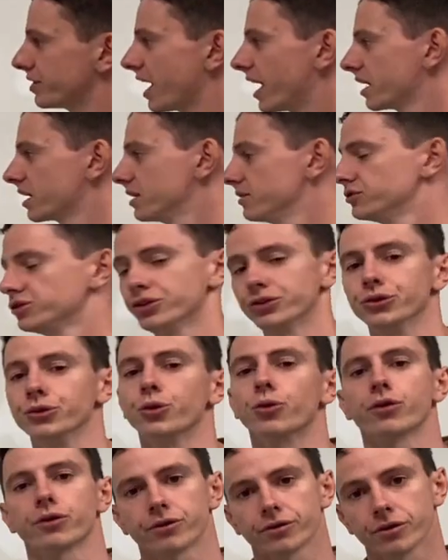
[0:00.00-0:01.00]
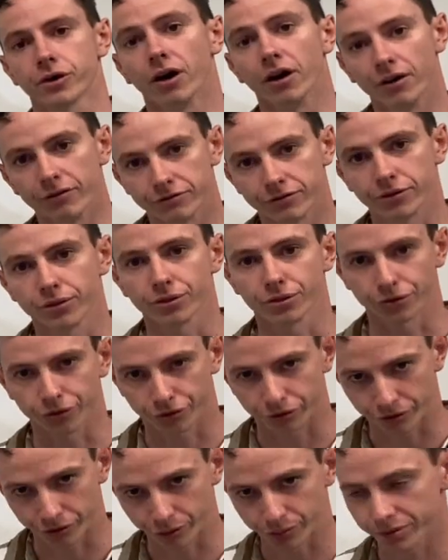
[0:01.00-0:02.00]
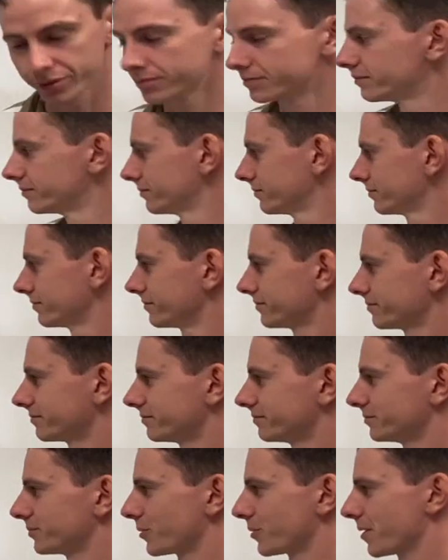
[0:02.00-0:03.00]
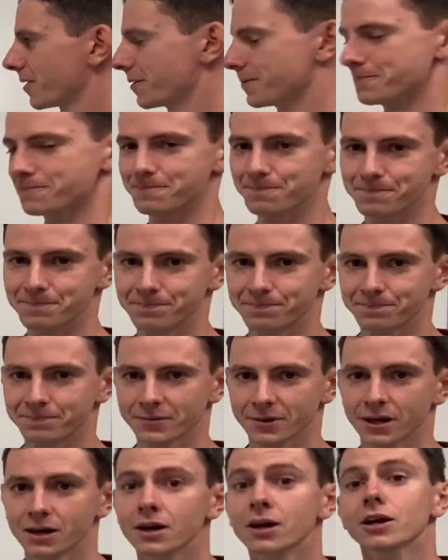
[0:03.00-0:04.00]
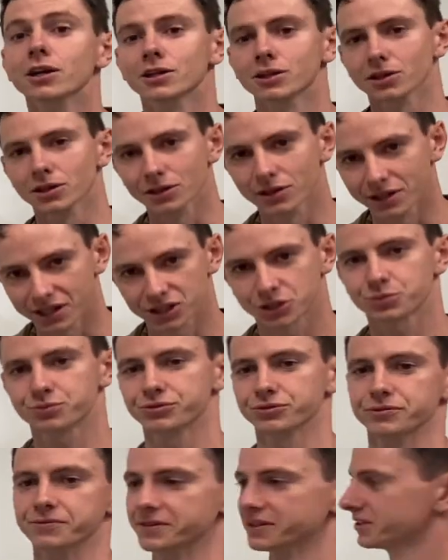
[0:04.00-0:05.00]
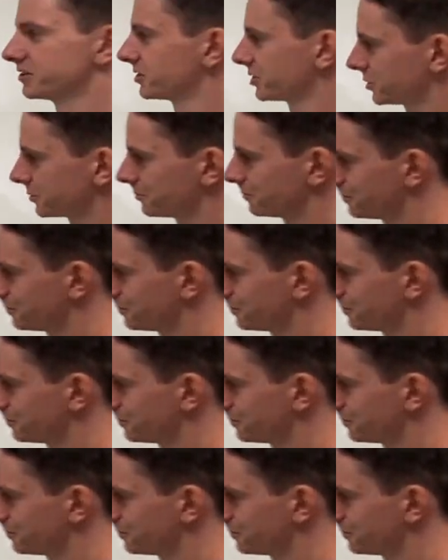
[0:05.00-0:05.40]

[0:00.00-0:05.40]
that gives you the order of the group. Okay. Let's prove this.